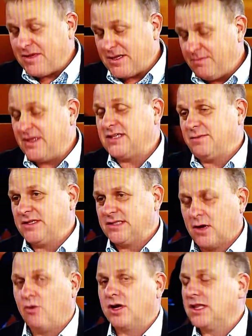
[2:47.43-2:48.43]
this is the
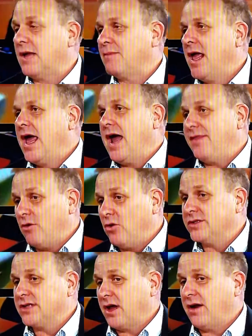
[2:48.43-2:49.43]
Qantas Club, and they're
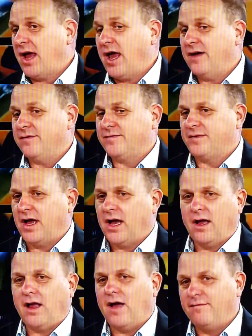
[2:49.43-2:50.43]
also going to have
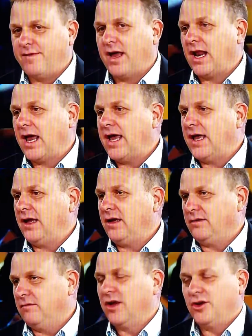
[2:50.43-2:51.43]

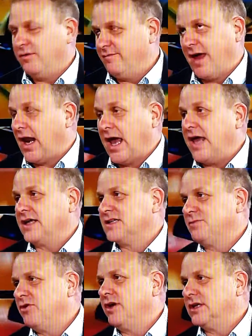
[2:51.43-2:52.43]
a new valet
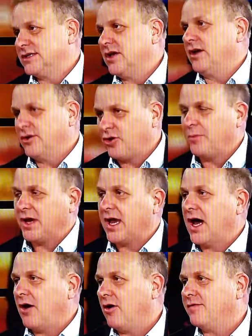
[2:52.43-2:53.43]
experience, so you can drop your
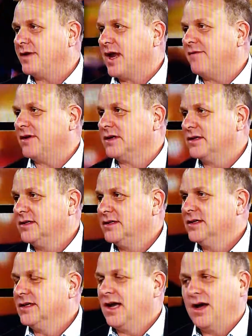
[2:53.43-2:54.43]
car off and have it
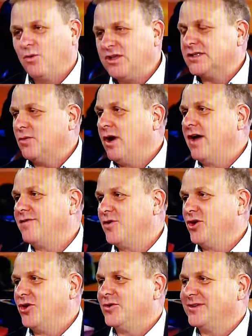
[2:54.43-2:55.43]
whisked away for you.